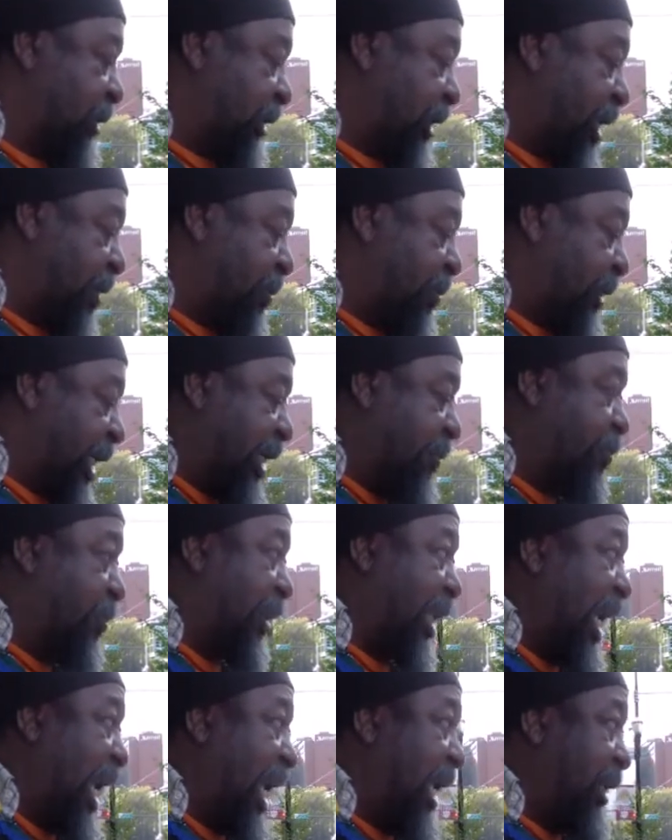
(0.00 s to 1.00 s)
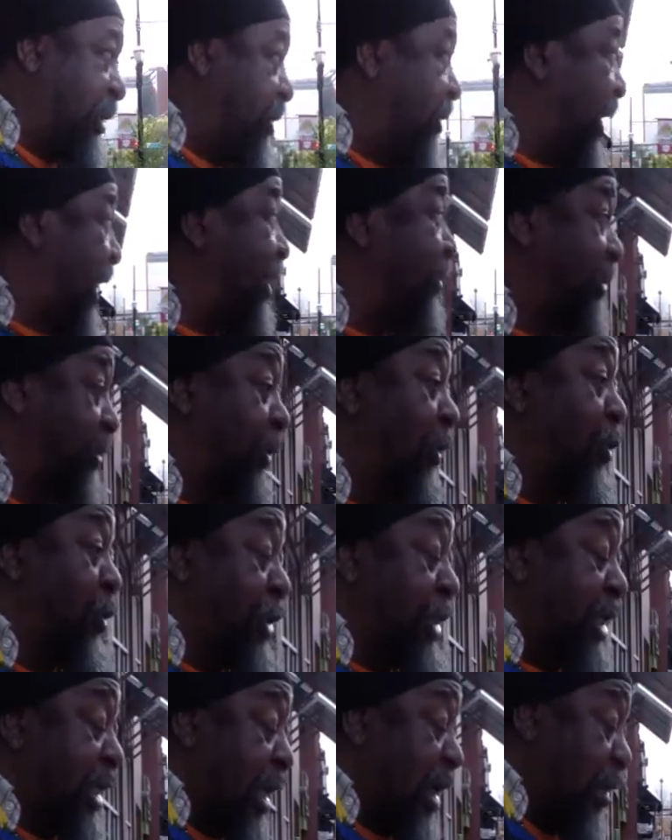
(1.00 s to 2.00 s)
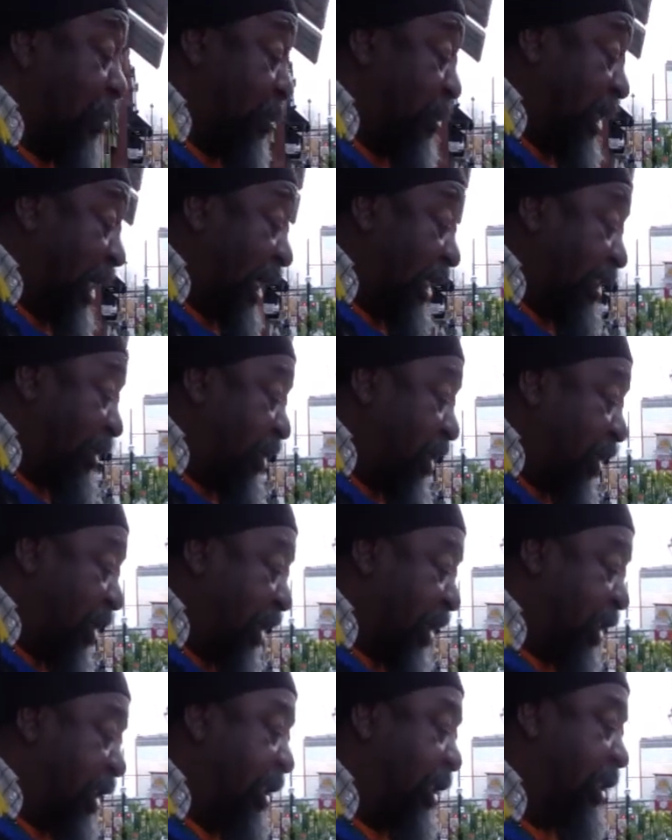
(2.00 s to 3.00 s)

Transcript: See how they black, you know, they, what we call black, dark.